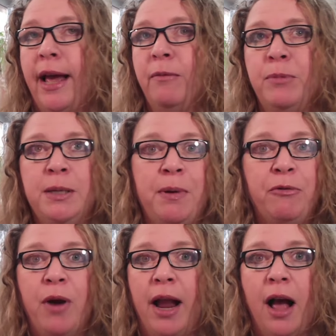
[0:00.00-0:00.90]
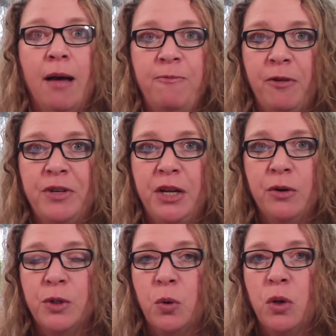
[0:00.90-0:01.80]
And to be frank, I'm 50
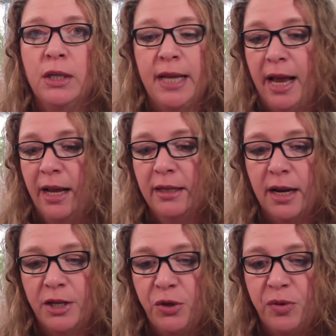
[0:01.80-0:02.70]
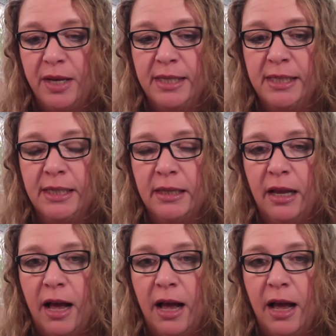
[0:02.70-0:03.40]
years old and I do this.